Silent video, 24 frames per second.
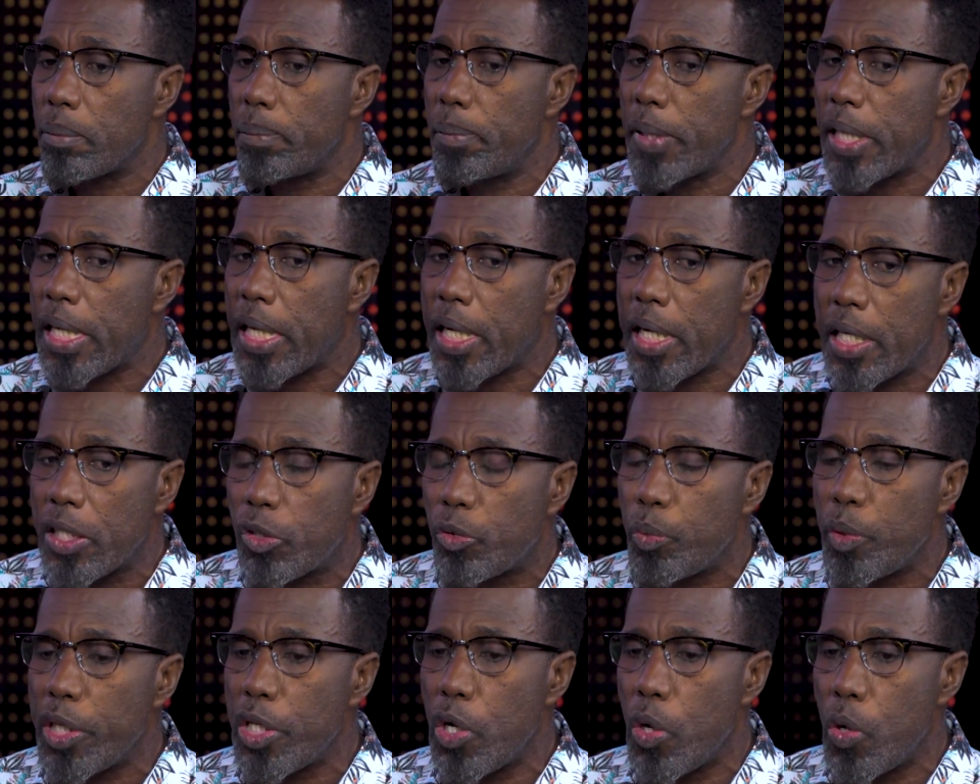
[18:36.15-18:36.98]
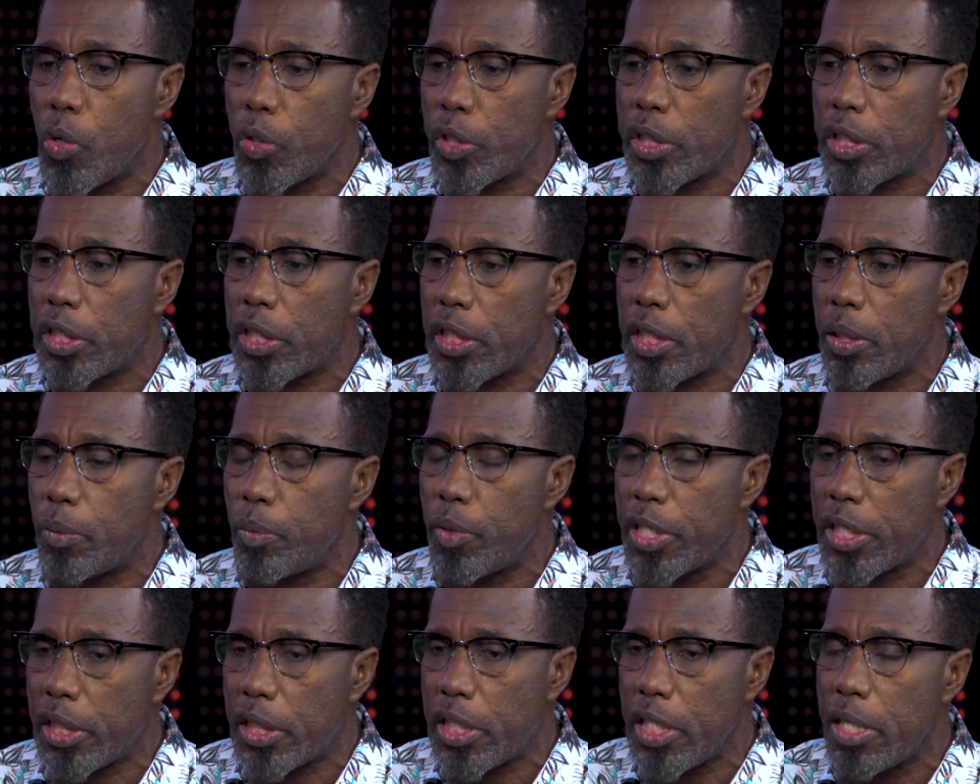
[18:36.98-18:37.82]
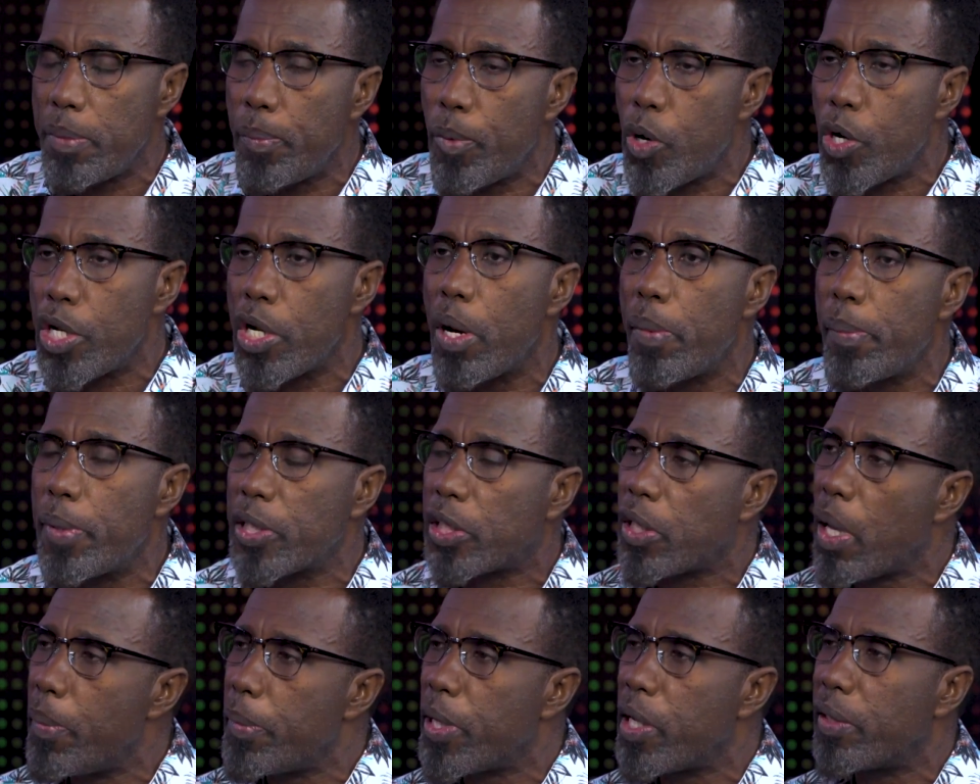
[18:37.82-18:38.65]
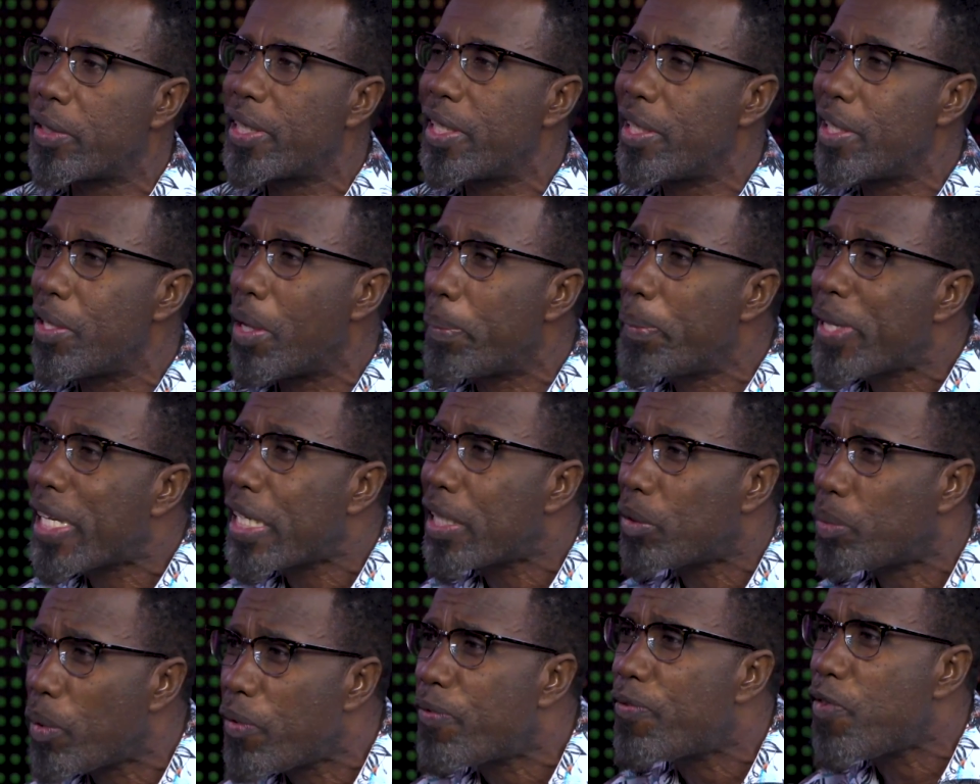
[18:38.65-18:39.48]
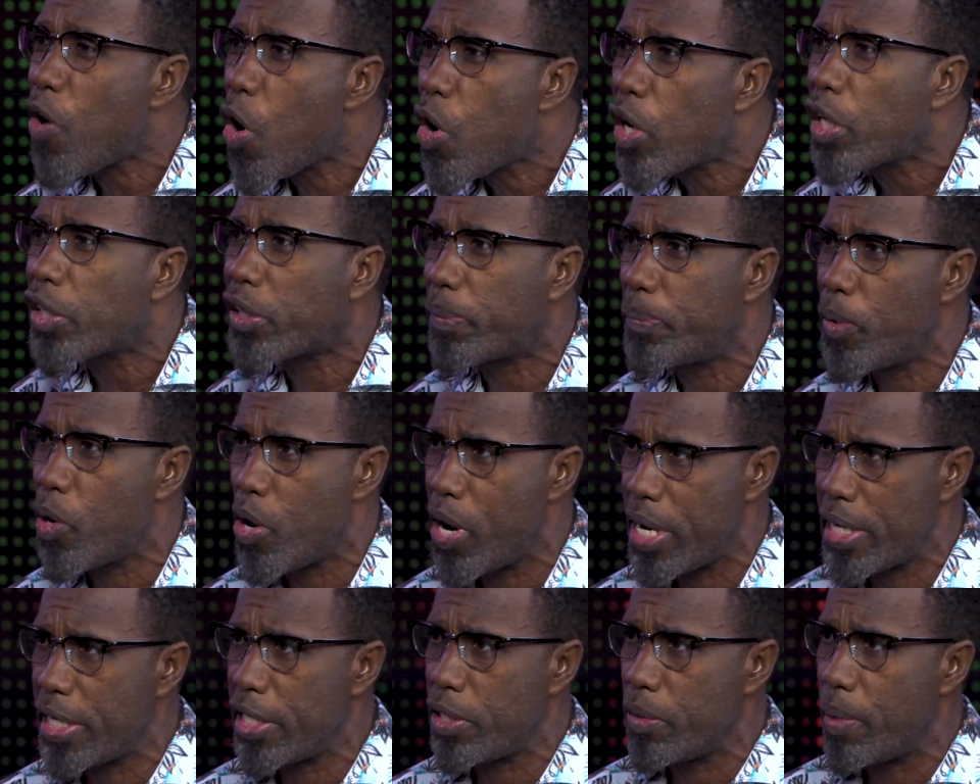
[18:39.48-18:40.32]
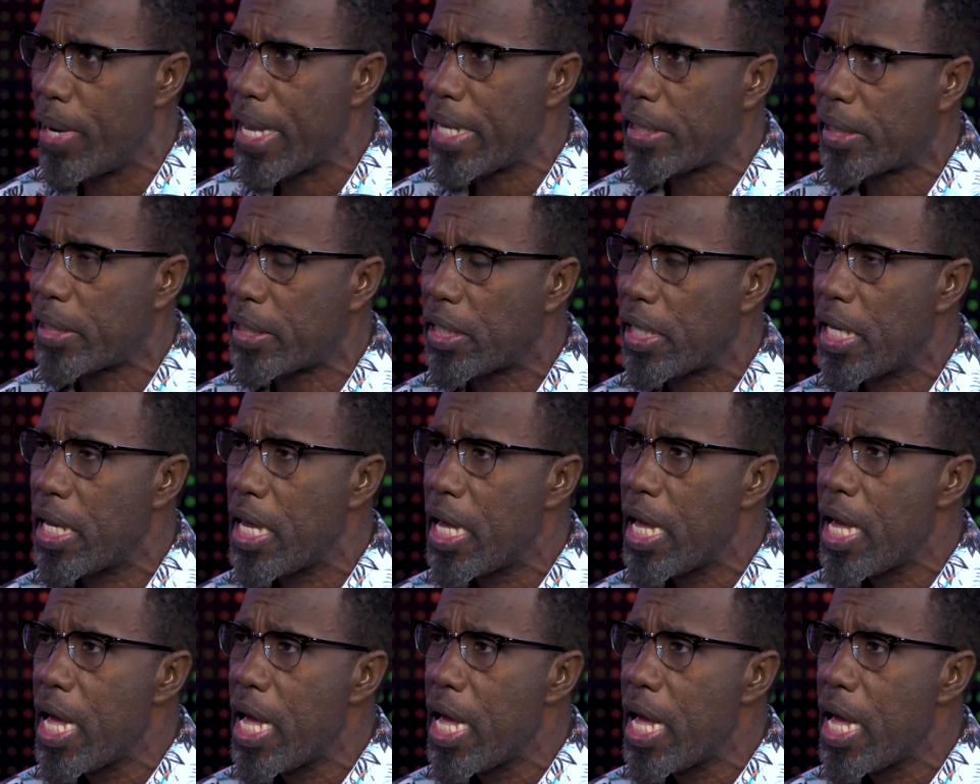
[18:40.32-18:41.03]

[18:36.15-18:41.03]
Because we see more numbers coming out of the US, because we're focused more on the US.